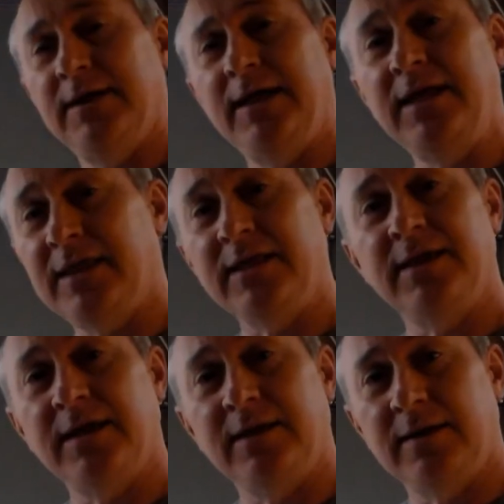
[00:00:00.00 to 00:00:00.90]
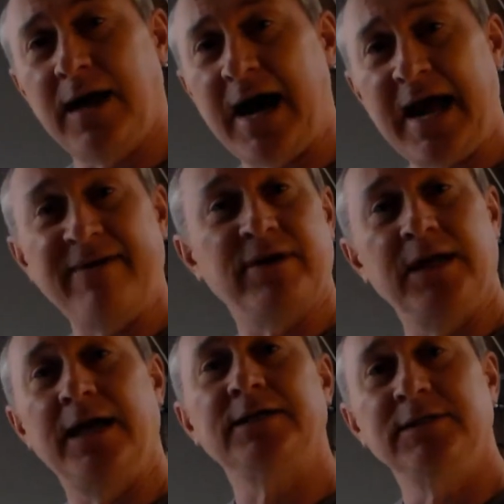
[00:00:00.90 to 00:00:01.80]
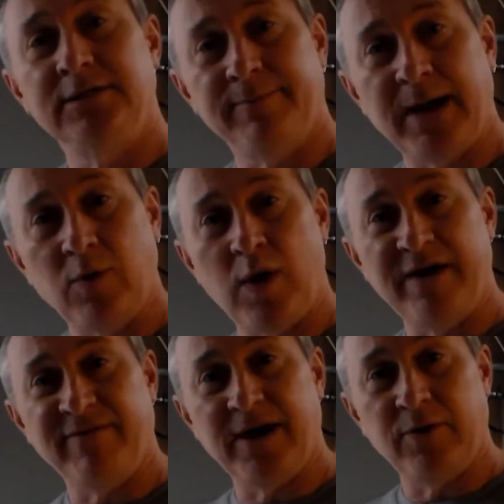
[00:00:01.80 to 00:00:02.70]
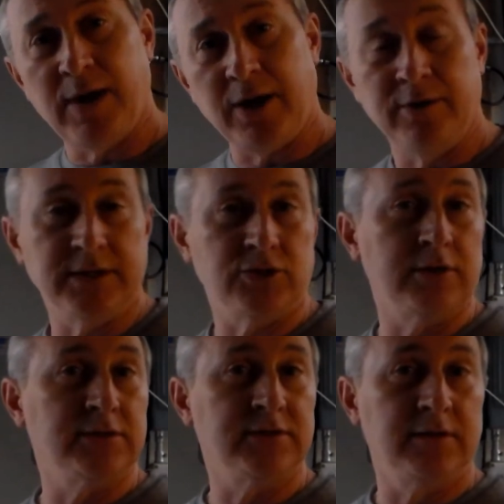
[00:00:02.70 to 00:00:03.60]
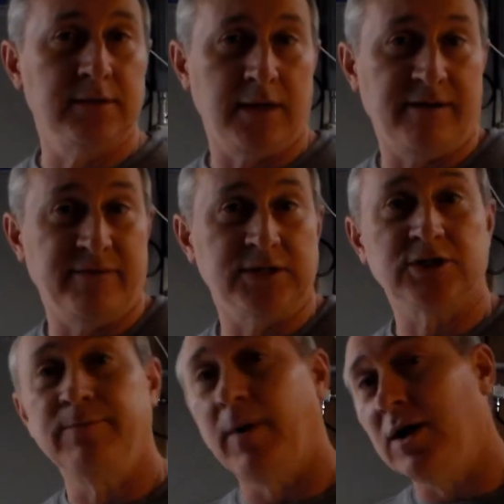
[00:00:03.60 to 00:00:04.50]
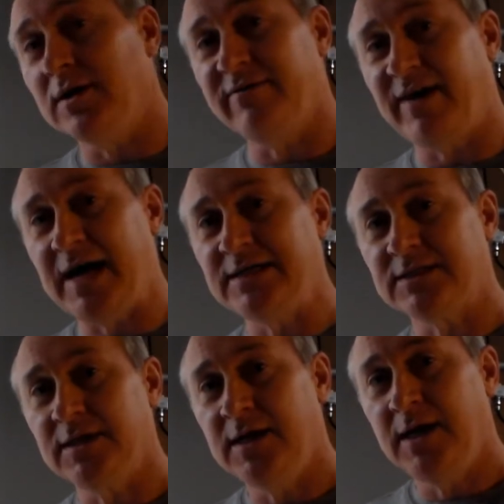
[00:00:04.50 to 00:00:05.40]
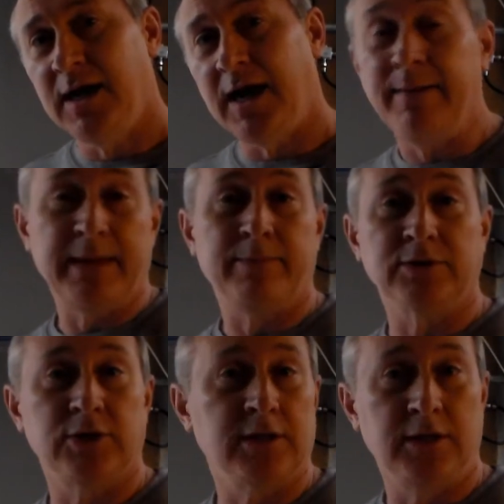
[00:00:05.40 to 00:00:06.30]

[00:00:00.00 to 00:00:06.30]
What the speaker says: anything that I have connected to my Wi-Fi router in terms of a smart device, I'm able to